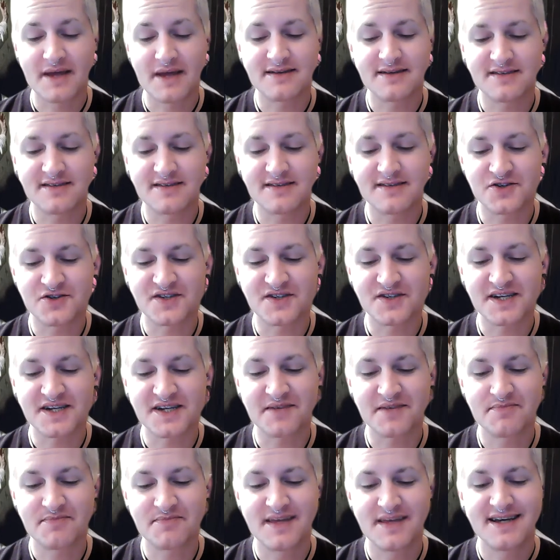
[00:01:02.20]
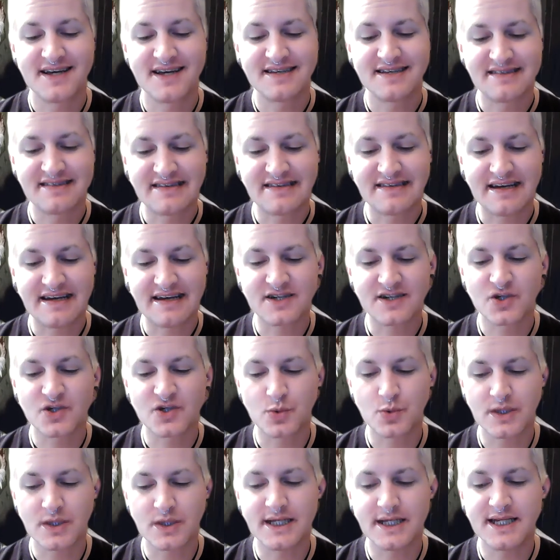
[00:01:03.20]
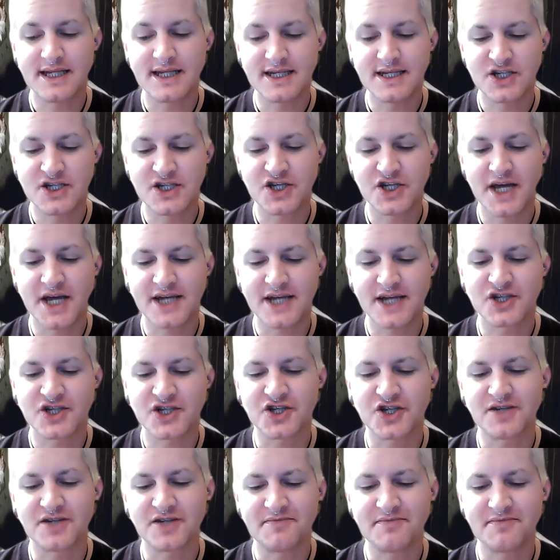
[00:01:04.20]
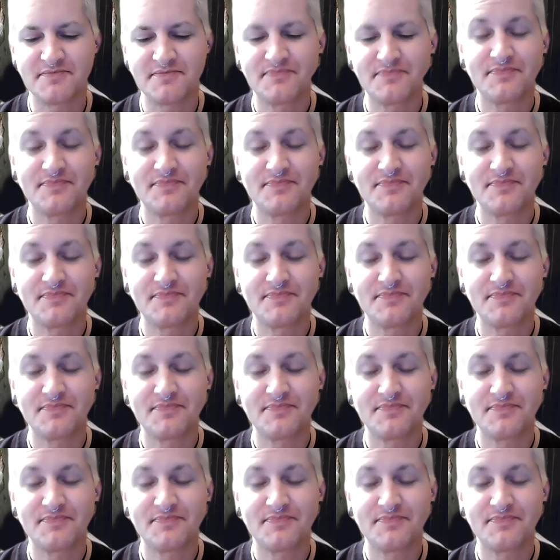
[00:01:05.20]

it's interesting. Sexual initiation.